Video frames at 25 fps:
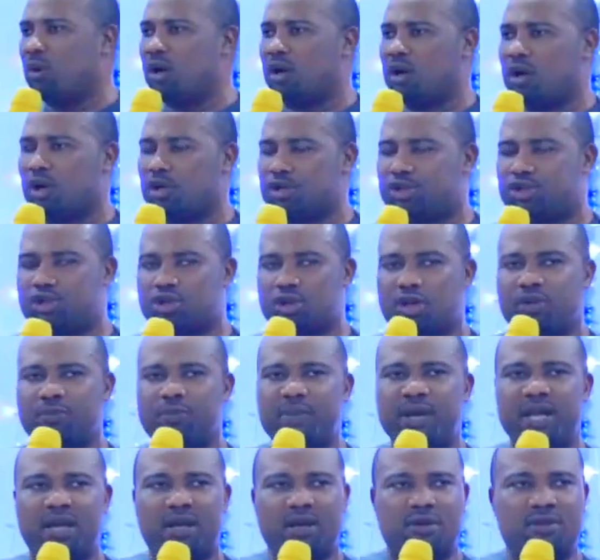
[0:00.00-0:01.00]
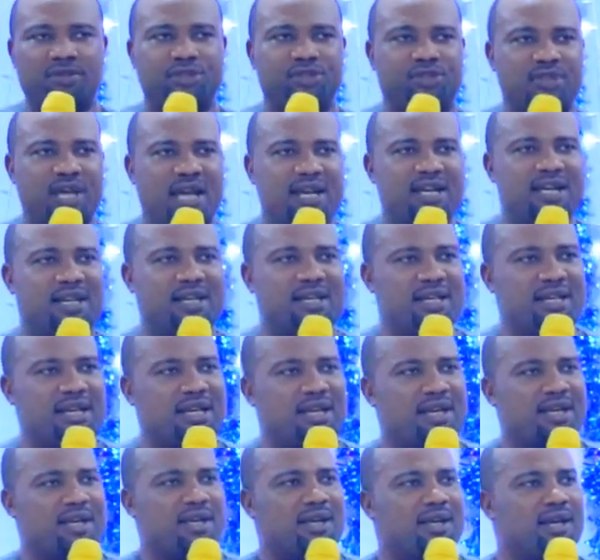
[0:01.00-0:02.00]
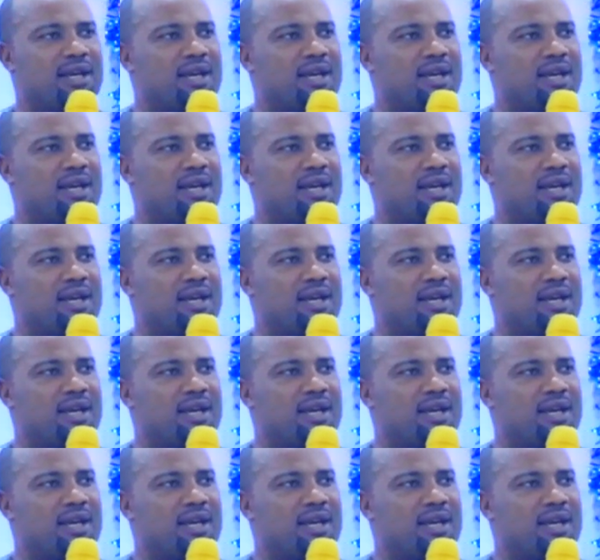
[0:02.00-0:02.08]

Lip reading: what God showed me concerning the